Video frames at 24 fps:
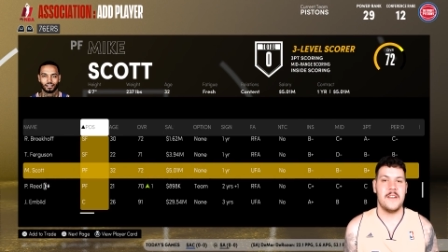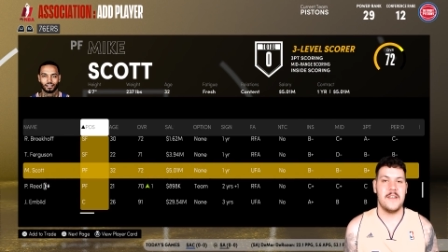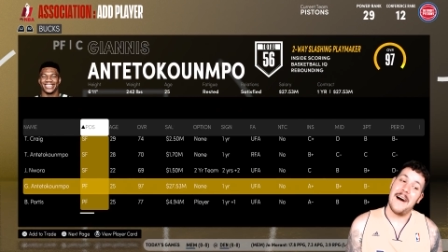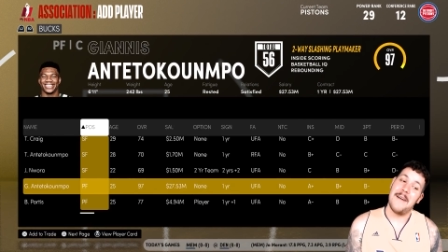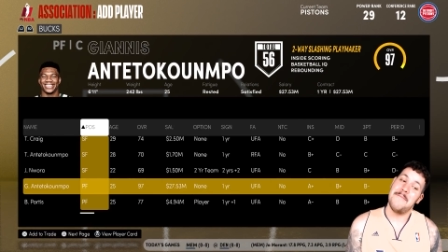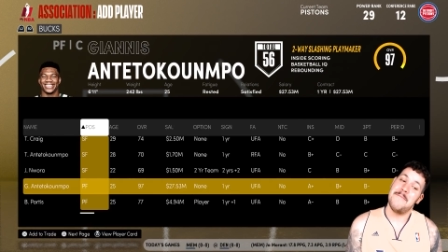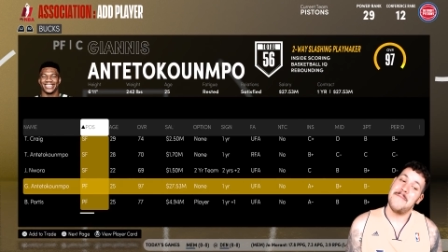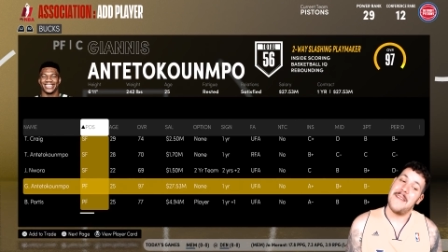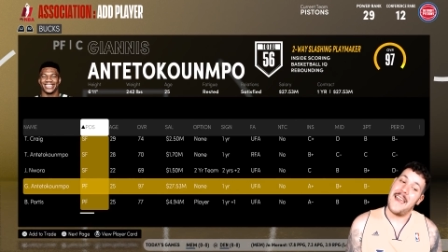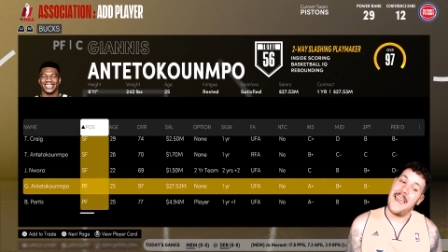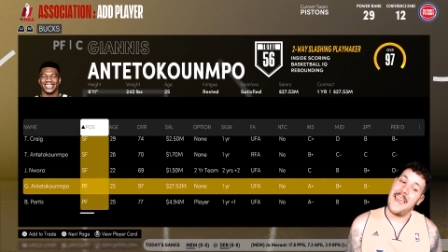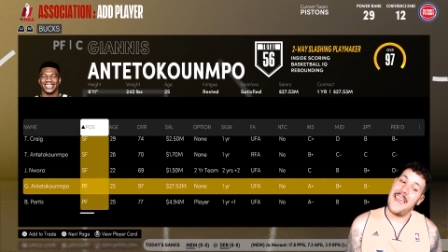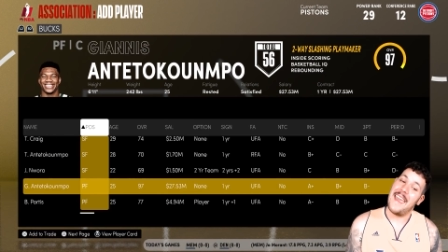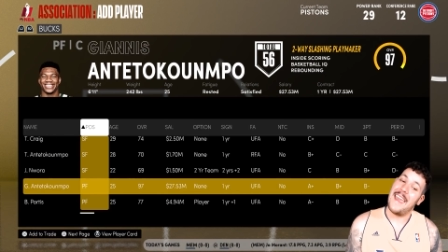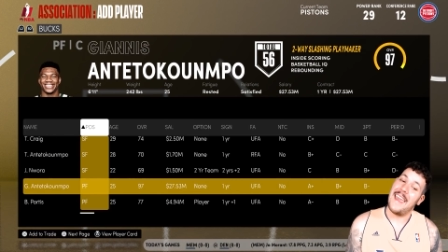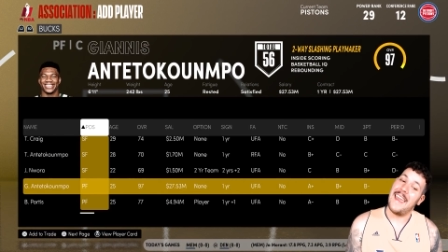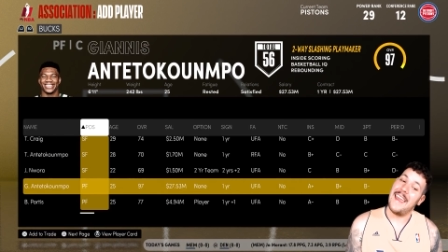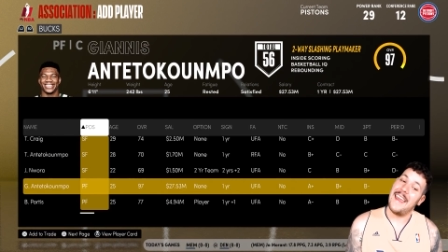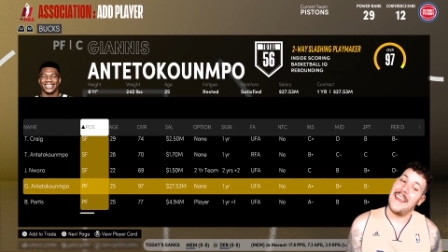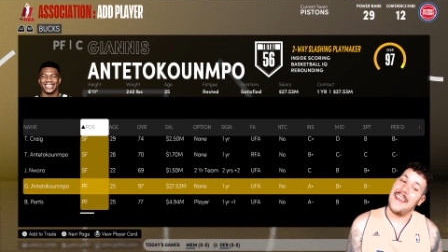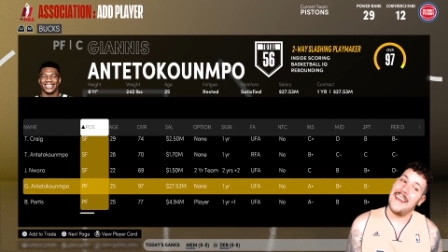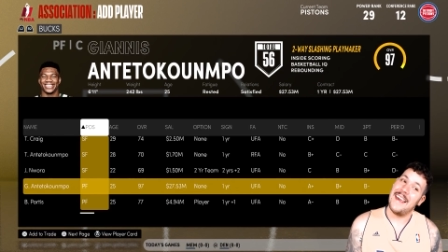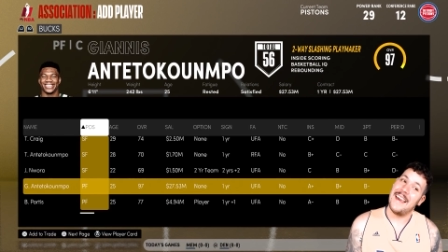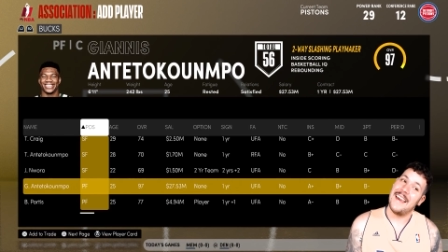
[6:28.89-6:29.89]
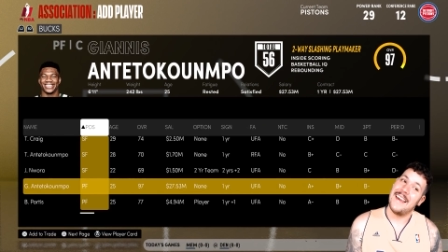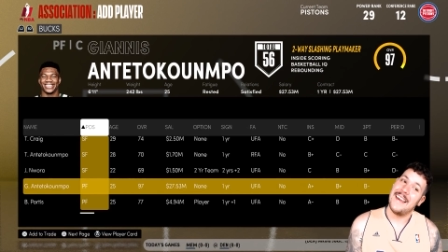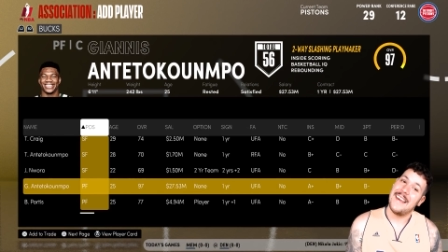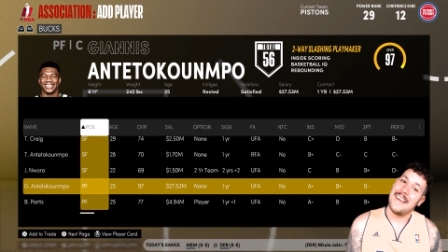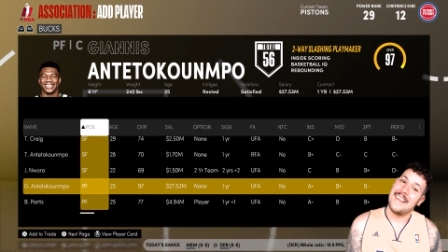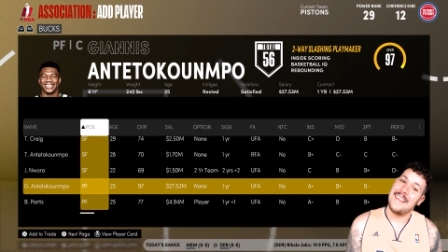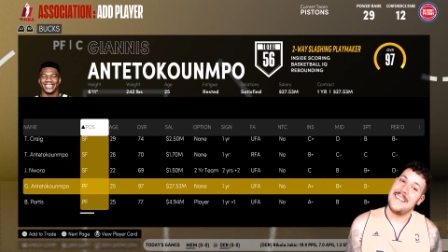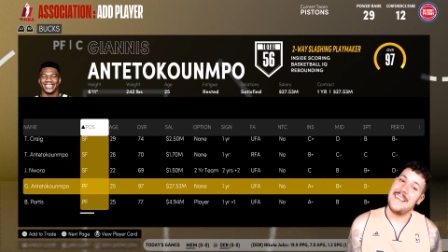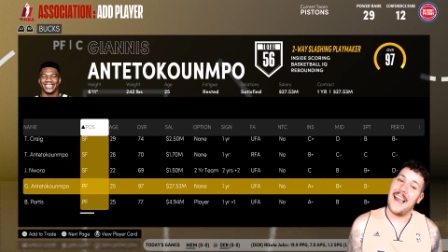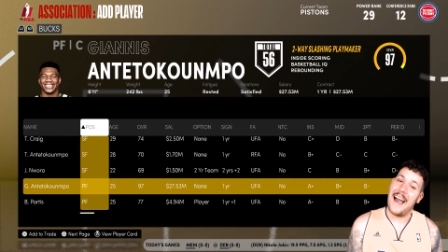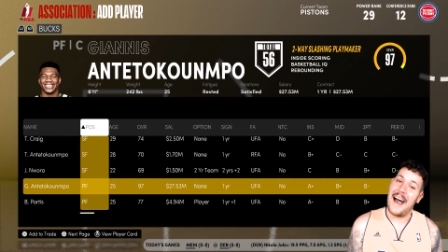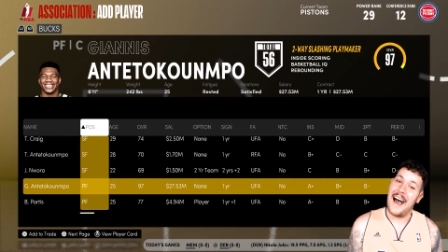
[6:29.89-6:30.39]
I mean,
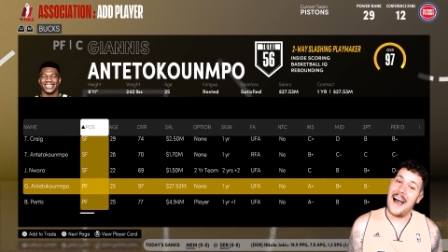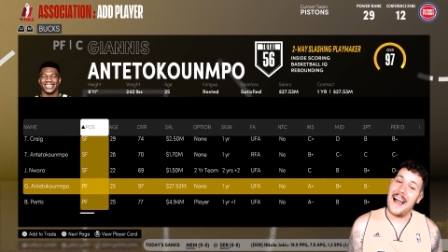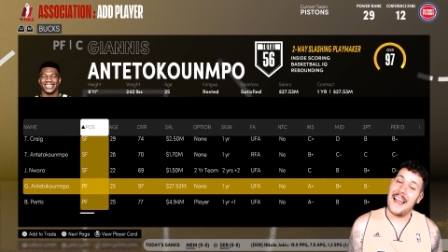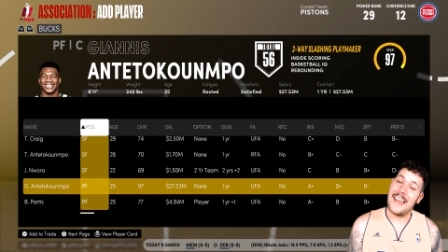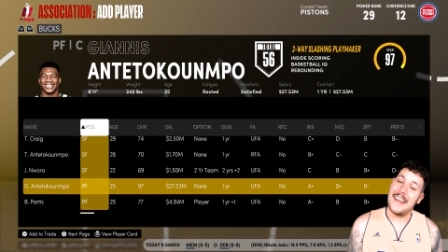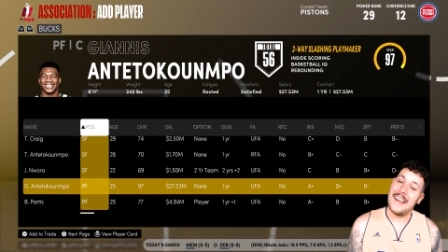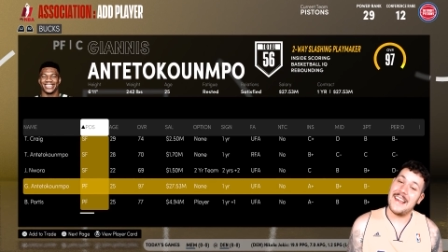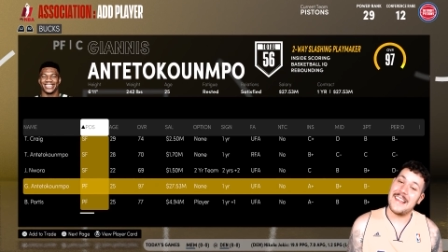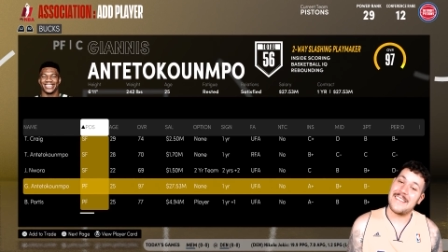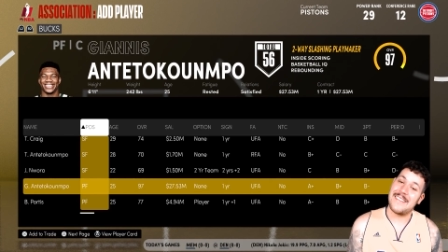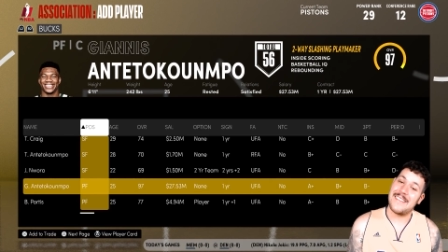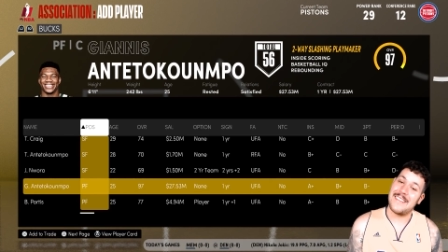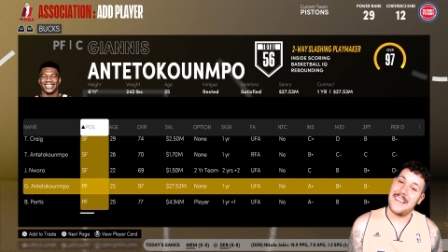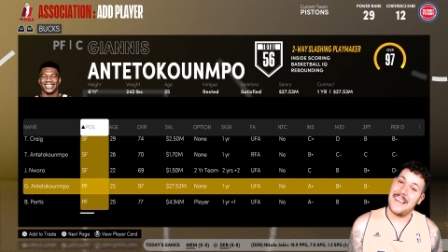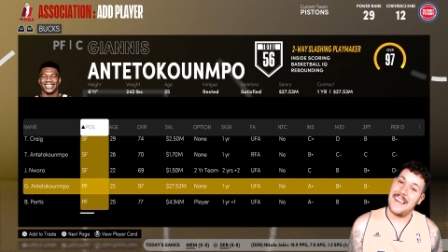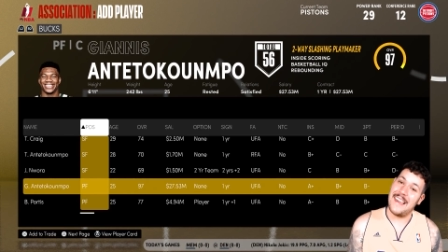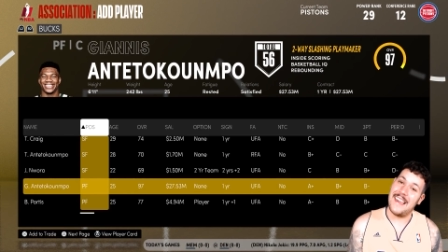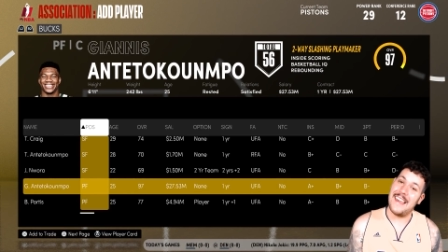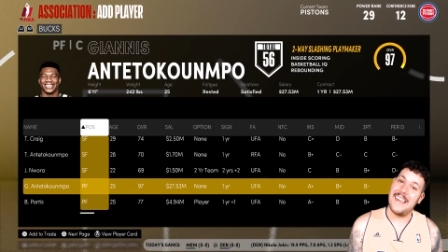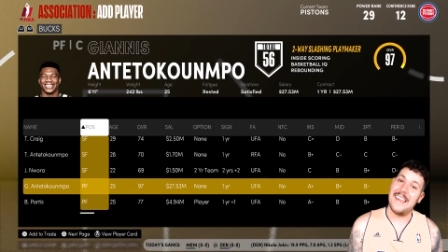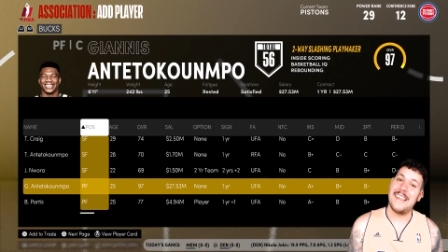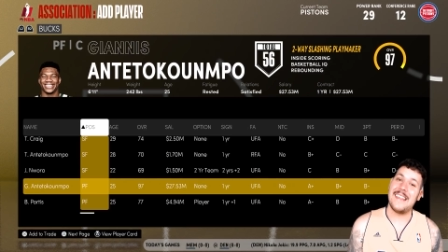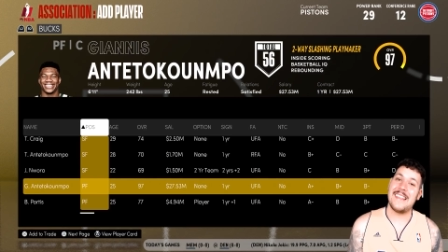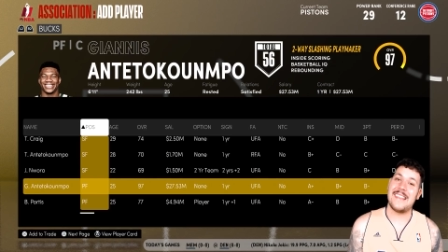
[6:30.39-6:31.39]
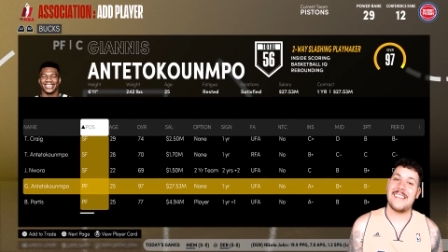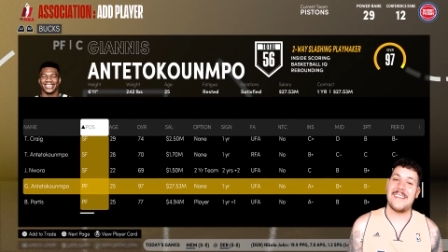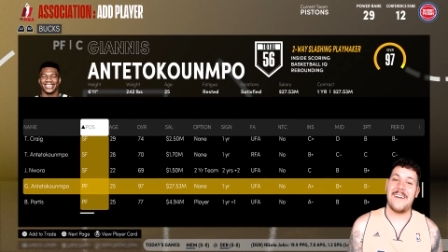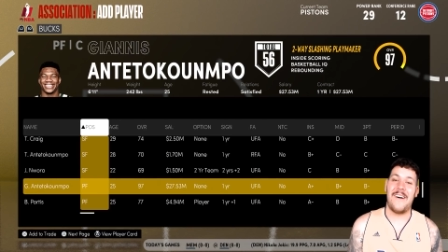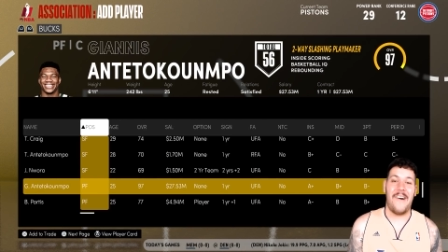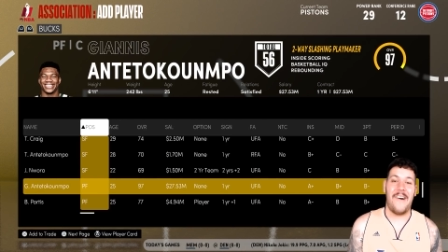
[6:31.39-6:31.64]
Giannis is